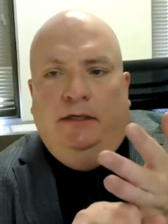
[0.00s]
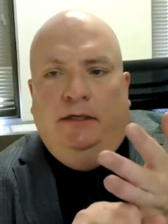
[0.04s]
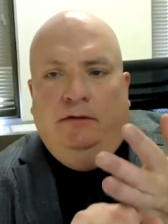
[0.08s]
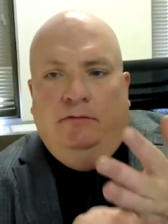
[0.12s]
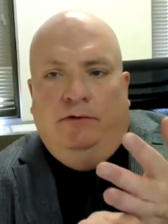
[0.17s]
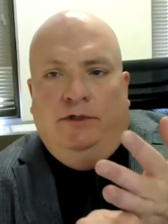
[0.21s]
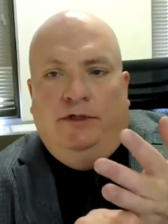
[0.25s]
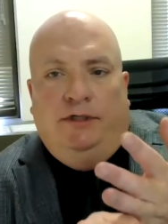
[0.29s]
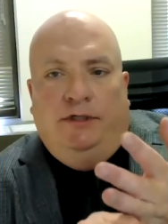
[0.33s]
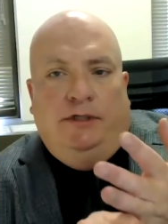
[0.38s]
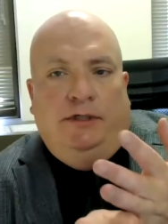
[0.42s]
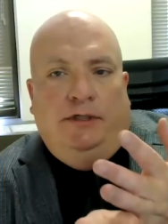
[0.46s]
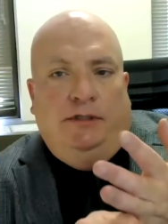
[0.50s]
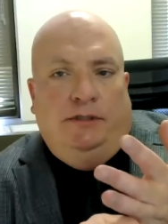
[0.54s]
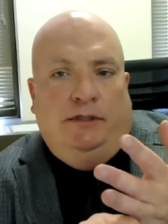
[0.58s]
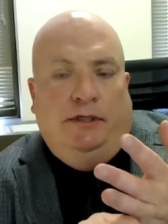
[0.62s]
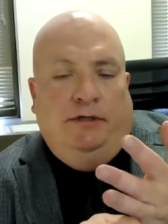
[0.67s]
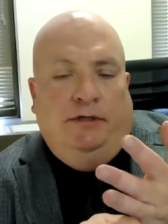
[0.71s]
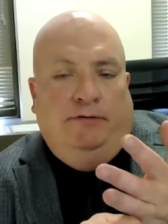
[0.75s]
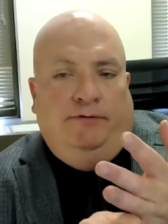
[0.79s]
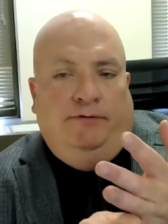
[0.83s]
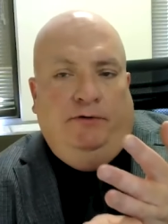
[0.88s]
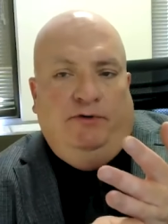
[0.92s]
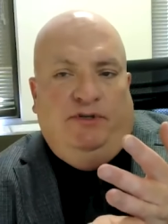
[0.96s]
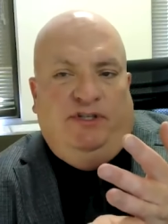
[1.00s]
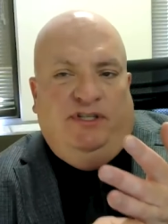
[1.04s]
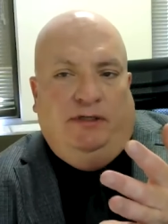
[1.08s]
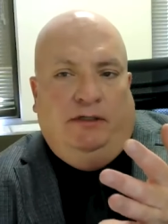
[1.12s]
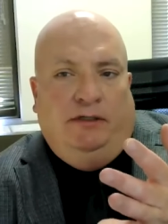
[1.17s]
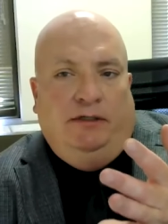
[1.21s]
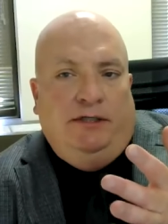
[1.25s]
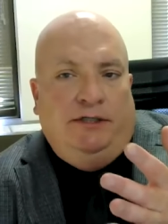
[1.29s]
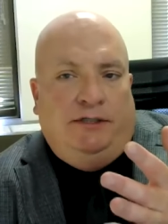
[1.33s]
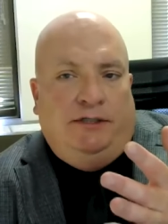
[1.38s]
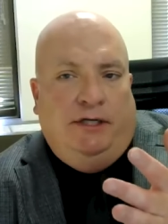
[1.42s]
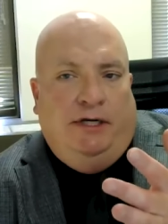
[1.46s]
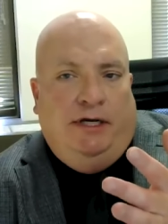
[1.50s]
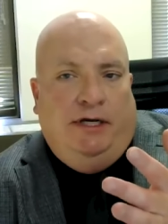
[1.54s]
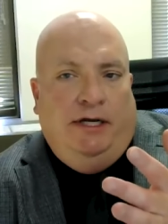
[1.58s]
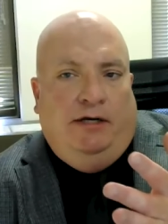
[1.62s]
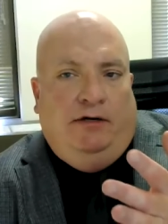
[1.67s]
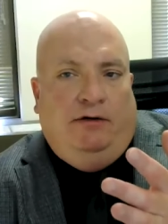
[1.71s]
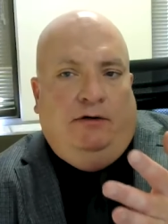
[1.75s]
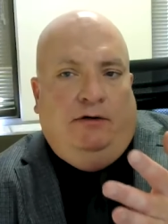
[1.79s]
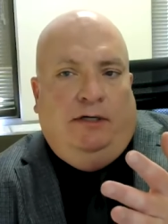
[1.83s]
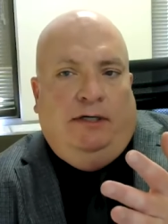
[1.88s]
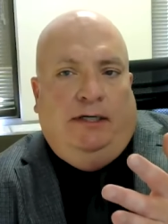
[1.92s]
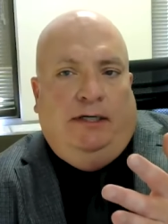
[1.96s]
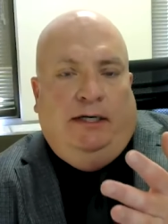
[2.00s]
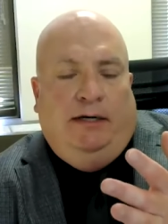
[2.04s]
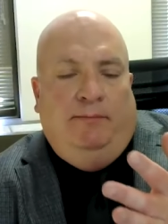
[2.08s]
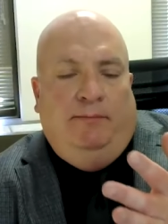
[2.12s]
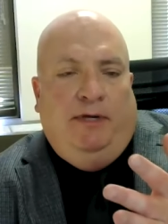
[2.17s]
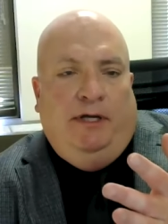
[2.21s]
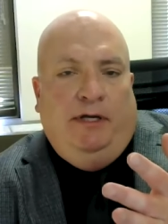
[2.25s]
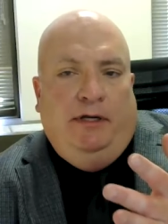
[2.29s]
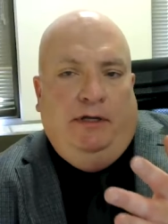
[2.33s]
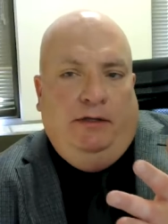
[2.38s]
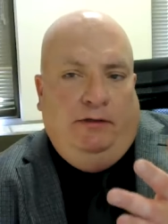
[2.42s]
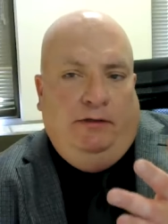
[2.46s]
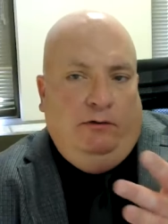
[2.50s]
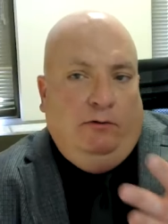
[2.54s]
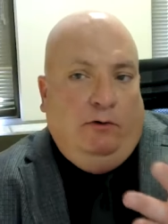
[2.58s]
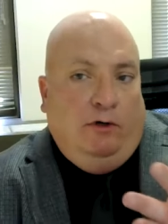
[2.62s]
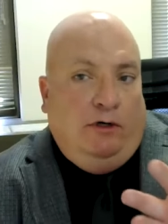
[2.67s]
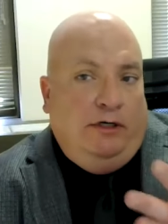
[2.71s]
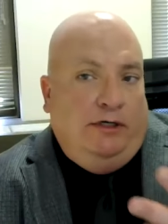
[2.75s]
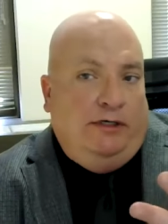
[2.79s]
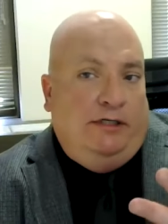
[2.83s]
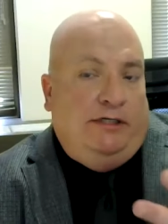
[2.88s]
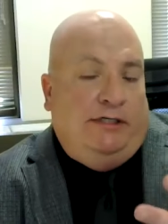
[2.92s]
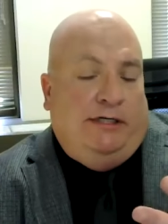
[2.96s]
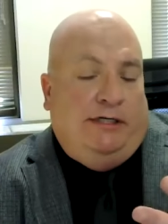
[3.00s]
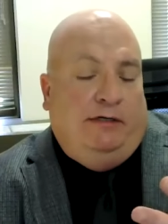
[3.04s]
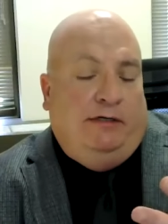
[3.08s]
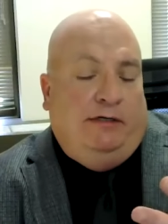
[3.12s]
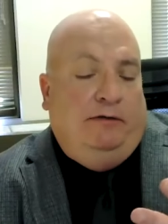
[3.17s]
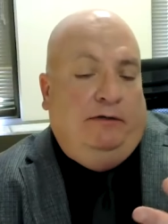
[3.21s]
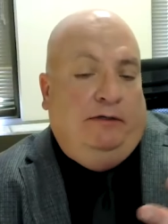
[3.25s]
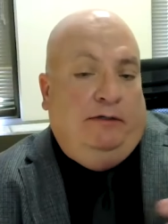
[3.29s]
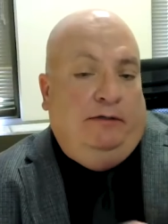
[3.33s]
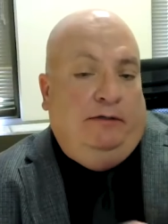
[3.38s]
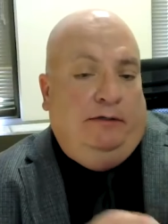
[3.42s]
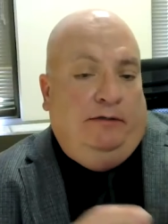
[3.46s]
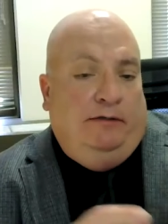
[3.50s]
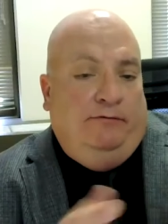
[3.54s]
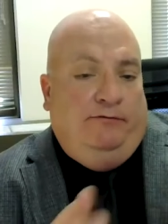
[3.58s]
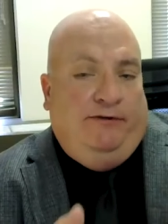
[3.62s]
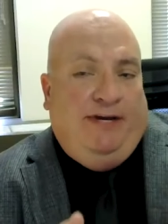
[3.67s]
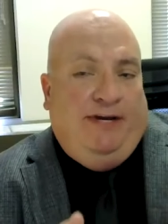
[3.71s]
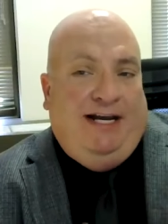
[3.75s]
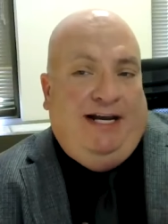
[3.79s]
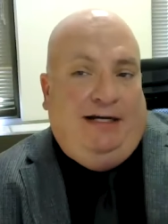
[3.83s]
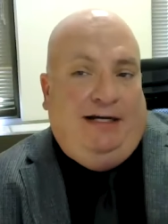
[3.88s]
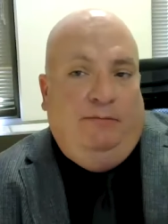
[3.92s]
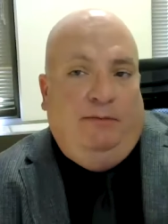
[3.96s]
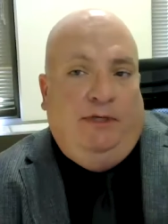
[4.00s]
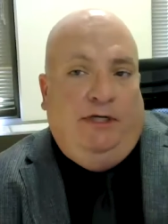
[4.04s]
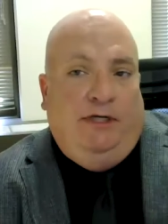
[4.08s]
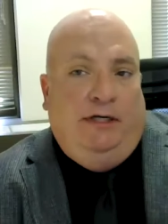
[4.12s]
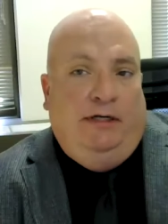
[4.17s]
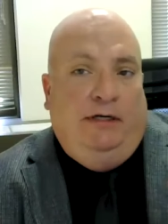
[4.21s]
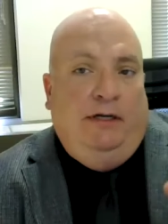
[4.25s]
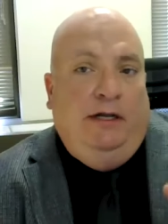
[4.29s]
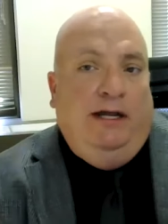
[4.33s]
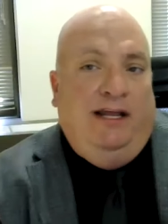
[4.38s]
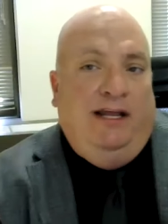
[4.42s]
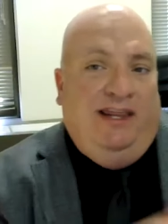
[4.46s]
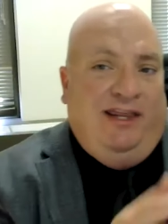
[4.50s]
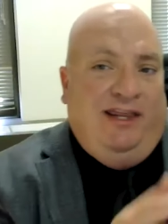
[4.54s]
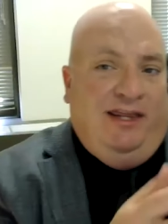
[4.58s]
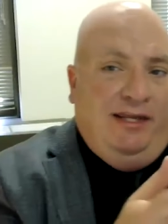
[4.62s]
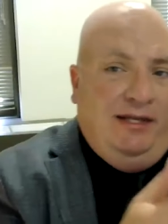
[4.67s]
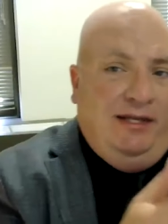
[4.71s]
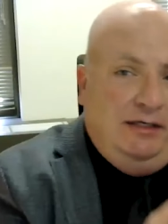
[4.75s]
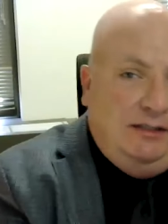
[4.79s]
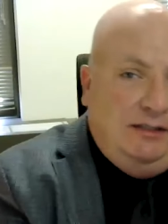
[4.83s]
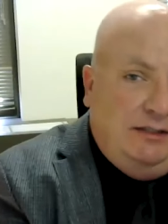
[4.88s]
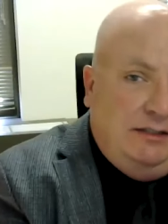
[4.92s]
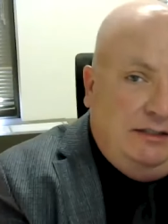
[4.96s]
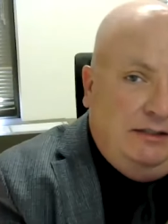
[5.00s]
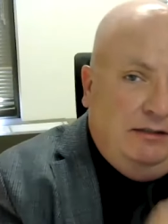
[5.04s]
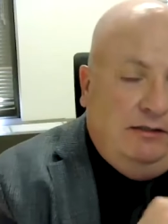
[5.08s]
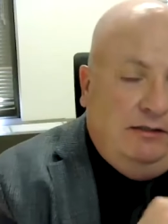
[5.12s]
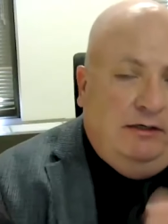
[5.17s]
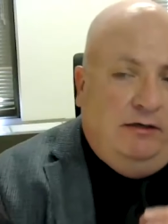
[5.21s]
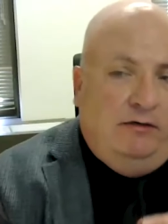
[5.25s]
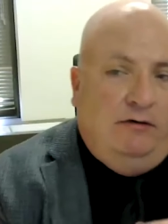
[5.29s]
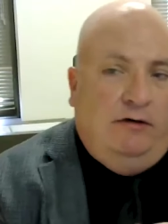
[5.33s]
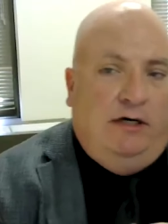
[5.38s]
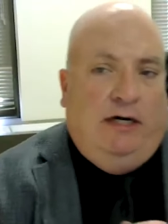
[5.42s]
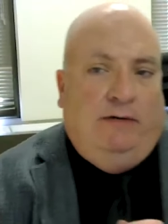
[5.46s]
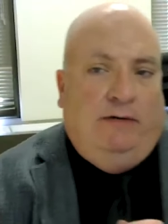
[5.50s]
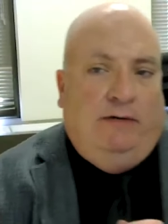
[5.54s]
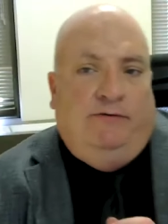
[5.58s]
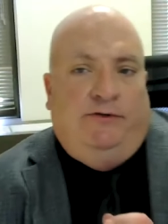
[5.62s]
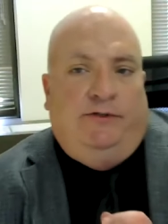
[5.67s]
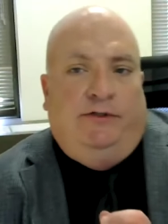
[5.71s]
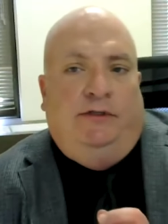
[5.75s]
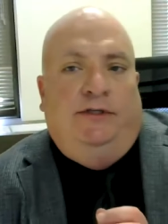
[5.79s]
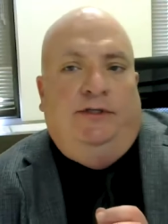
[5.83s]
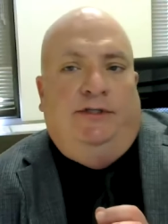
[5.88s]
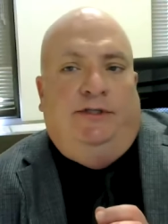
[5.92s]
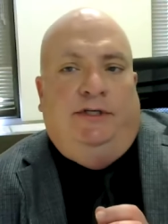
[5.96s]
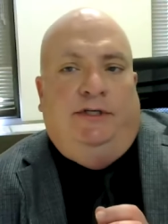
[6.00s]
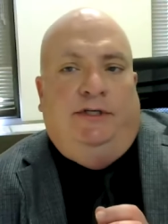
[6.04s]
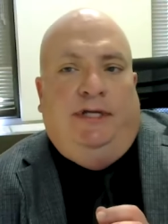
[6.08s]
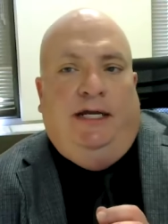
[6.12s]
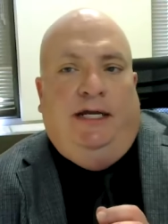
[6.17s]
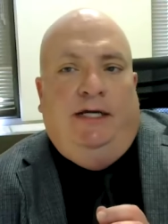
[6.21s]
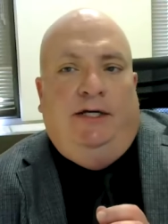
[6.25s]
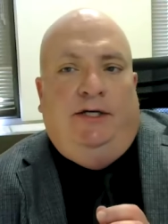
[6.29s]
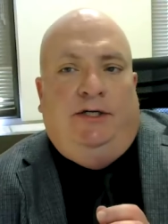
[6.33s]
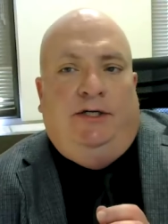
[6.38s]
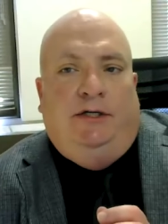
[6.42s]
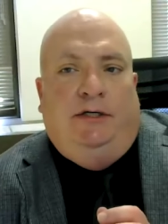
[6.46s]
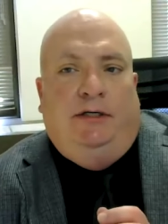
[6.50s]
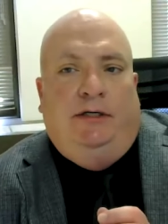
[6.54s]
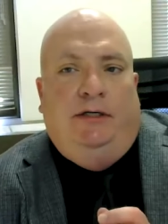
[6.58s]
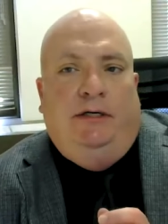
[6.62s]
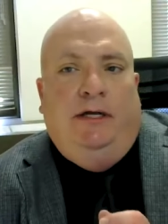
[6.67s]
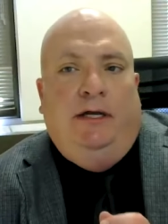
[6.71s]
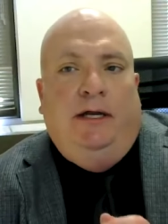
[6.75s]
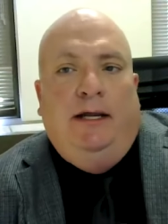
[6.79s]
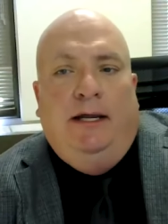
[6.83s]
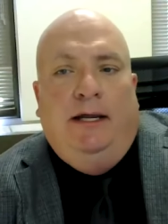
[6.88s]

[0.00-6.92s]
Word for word: which is if you solicit a crime, you are itself, uh, in fact committing the crime of solicitation.